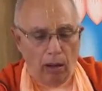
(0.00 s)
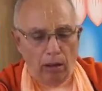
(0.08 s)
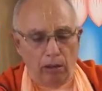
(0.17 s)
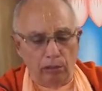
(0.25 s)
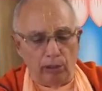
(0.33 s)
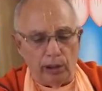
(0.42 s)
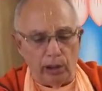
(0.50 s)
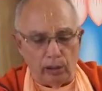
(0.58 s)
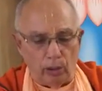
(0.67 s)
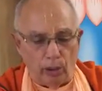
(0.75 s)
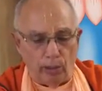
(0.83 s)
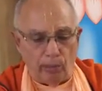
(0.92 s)
When the
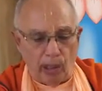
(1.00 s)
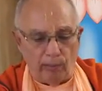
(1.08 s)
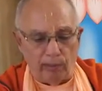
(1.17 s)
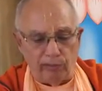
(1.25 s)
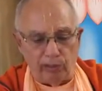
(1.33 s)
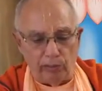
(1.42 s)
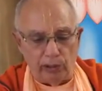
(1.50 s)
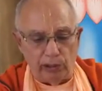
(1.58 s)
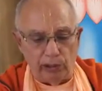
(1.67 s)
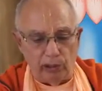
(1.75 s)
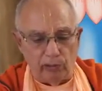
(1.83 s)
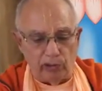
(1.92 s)
Lord Brahma from this
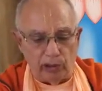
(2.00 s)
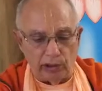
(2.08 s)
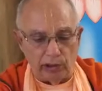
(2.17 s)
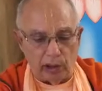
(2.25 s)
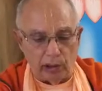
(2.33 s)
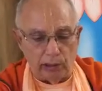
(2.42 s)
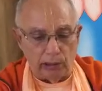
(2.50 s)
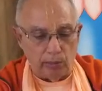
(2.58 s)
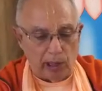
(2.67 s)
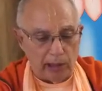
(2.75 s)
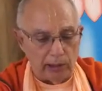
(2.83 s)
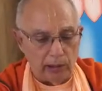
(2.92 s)
universe saw this
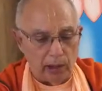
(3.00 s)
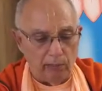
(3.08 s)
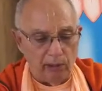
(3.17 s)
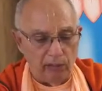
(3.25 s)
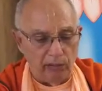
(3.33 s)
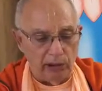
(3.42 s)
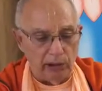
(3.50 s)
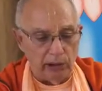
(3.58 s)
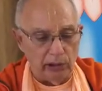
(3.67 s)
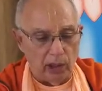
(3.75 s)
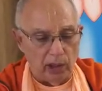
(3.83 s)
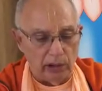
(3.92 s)
pastime, he was
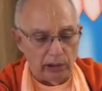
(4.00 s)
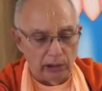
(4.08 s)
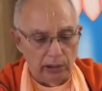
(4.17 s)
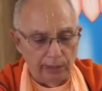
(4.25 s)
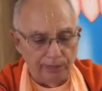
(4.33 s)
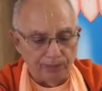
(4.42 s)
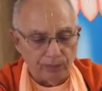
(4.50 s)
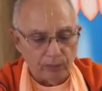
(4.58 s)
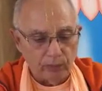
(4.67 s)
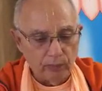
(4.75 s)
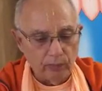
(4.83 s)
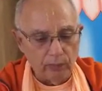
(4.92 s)
astonished
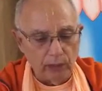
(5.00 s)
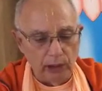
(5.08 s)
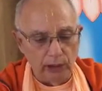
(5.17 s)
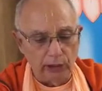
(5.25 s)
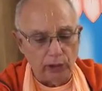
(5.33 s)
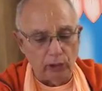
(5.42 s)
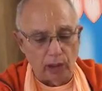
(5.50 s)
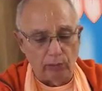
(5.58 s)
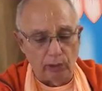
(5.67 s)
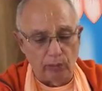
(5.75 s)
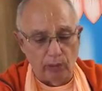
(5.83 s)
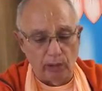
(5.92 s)
and struck
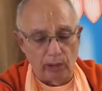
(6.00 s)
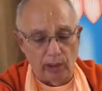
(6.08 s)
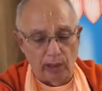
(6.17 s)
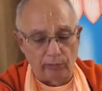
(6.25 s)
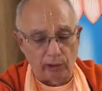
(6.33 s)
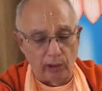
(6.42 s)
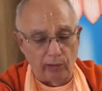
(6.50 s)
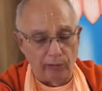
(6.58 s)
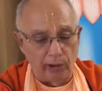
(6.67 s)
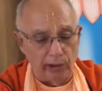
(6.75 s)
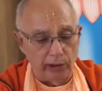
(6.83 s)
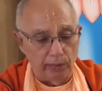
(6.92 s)
with wonder. After
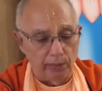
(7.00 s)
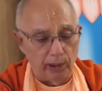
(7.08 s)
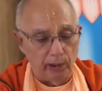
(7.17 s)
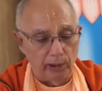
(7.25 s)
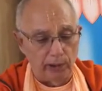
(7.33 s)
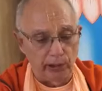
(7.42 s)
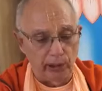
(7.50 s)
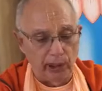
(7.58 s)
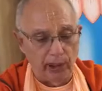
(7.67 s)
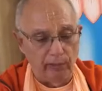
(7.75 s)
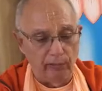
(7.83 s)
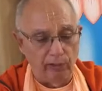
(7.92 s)
offering his prayers, he
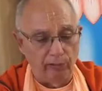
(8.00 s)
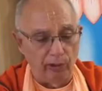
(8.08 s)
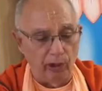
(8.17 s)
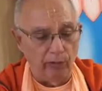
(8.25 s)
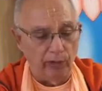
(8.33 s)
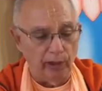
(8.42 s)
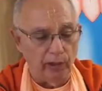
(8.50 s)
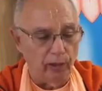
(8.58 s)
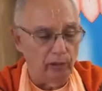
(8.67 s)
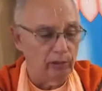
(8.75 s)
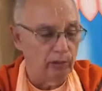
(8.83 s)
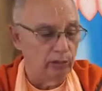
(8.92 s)
gave the following
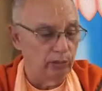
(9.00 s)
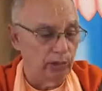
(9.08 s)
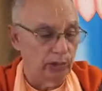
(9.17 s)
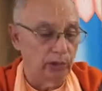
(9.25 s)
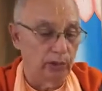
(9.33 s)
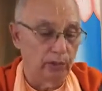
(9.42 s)
conclusion.